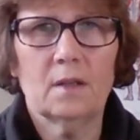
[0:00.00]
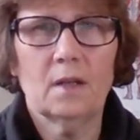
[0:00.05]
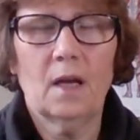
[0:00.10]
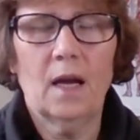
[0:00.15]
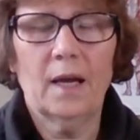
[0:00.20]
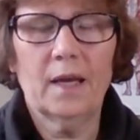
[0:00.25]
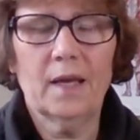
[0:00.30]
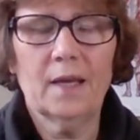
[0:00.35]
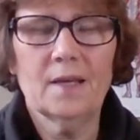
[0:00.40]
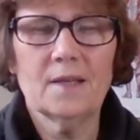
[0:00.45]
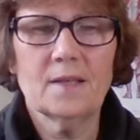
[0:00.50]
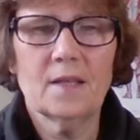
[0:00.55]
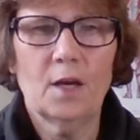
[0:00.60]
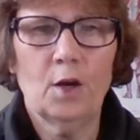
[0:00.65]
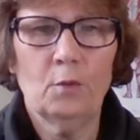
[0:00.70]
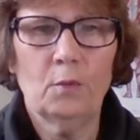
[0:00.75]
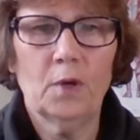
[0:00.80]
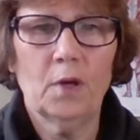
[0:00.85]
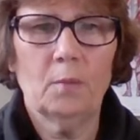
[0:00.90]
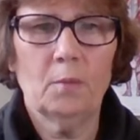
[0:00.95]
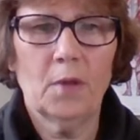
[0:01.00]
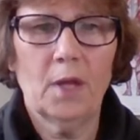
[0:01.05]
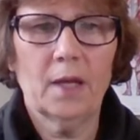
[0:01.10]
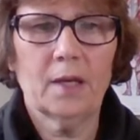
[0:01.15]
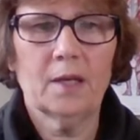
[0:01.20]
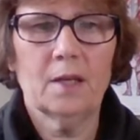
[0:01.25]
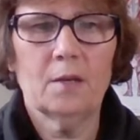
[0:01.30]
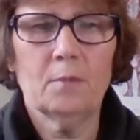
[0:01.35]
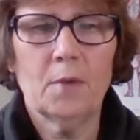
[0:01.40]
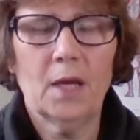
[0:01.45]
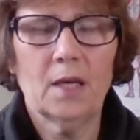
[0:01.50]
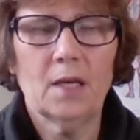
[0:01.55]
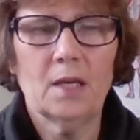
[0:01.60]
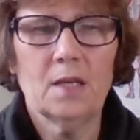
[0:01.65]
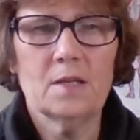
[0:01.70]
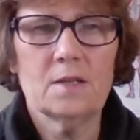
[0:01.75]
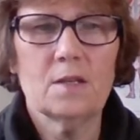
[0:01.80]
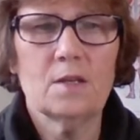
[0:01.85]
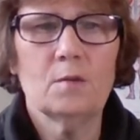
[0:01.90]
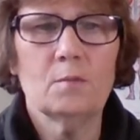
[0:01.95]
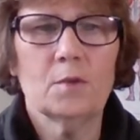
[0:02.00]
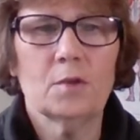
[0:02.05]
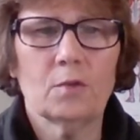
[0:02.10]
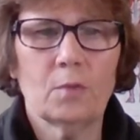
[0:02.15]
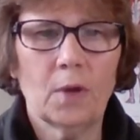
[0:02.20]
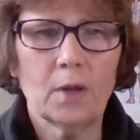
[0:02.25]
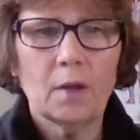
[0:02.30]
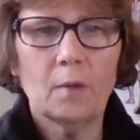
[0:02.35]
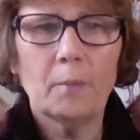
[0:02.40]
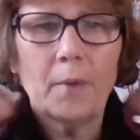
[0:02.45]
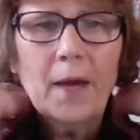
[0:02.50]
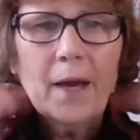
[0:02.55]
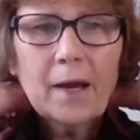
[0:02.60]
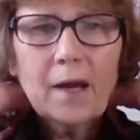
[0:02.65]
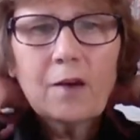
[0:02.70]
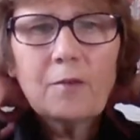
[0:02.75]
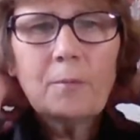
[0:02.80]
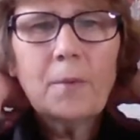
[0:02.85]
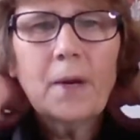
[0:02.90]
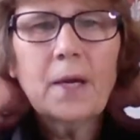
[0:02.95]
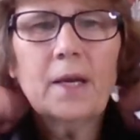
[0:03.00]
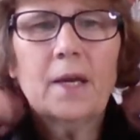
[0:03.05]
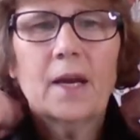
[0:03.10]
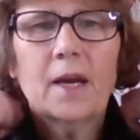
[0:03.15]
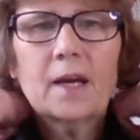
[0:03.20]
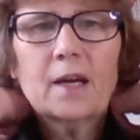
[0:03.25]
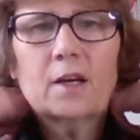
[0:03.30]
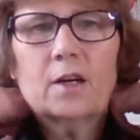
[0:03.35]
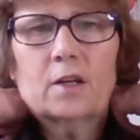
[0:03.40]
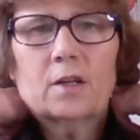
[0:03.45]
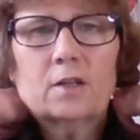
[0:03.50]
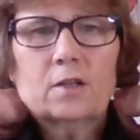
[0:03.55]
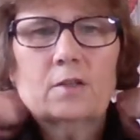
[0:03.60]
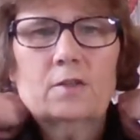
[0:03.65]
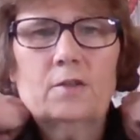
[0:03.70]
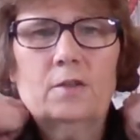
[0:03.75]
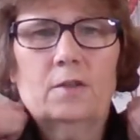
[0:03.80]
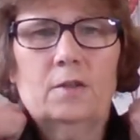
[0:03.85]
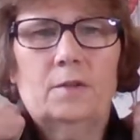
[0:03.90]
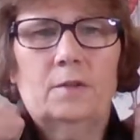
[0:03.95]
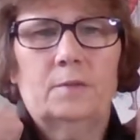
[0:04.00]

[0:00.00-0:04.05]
I can tell when I'm lacking magnesium is when the back of my neck hurts.